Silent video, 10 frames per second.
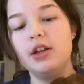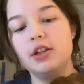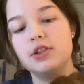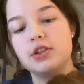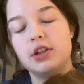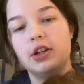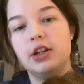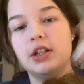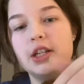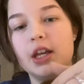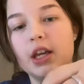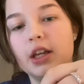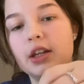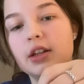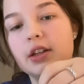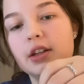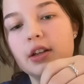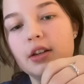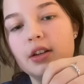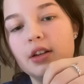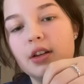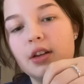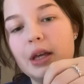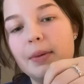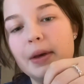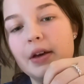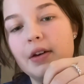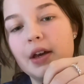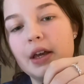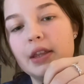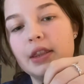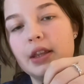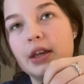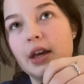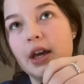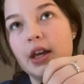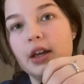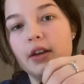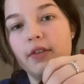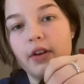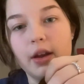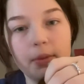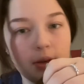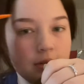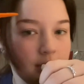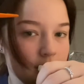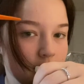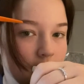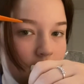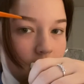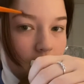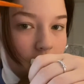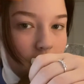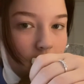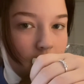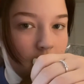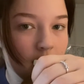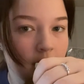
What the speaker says: So you're gonna take about at the height of your eyebrows, so up here.